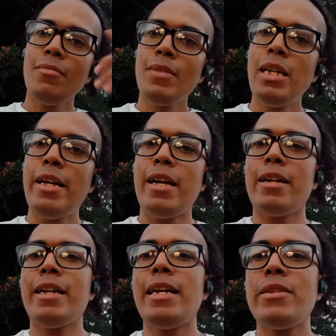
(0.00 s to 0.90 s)
yeah, in
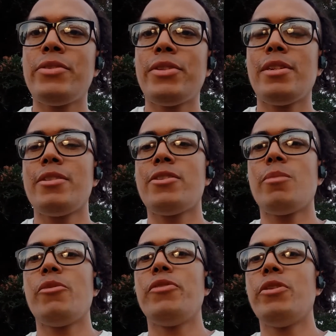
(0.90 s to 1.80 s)
case
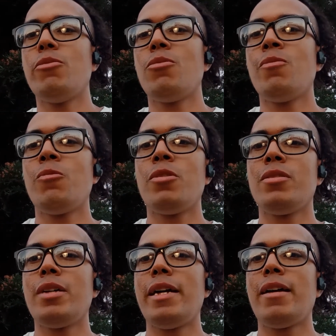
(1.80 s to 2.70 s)
some of you were
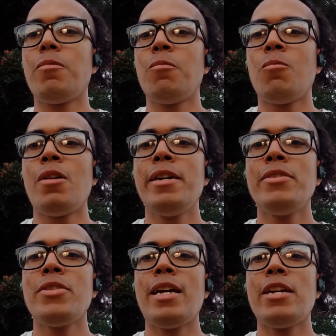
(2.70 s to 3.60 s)
like, why
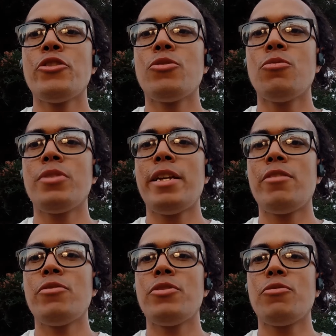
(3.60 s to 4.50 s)
is Astral's
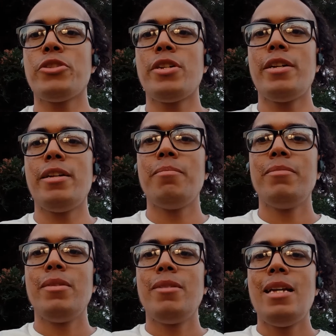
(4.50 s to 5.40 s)
hair so shiny?
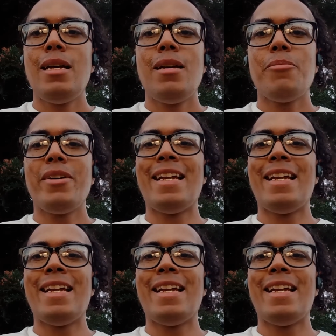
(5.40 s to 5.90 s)
But